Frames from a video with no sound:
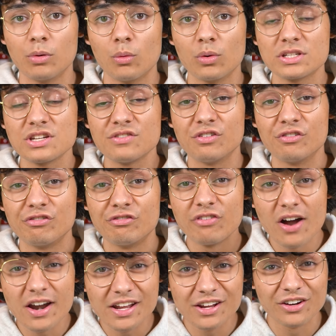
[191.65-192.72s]
But what's even
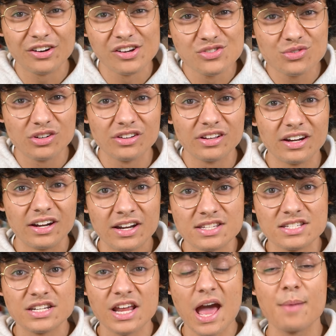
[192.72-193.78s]
funnier is when you get an
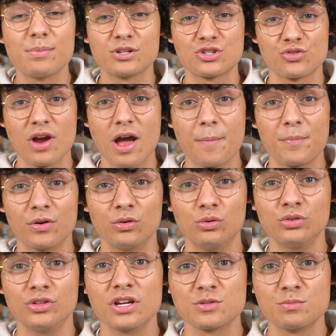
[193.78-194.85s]
established rapper who
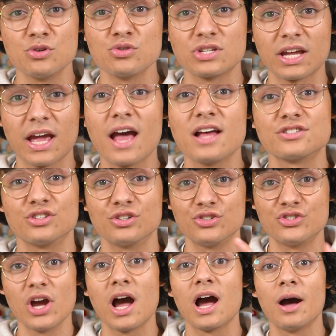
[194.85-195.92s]
does music as their
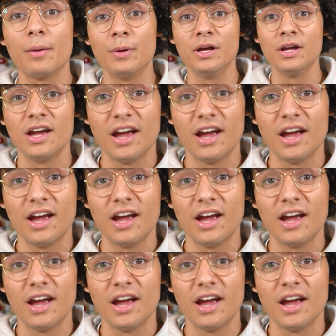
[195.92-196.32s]
job,